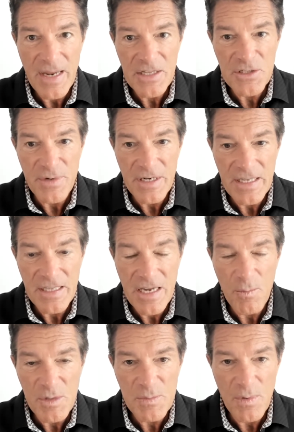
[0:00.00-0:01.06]
entering. Can you
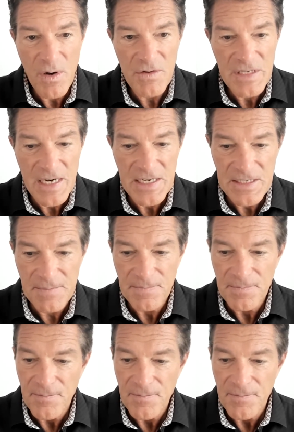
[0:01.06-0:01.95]
help us prioritize them?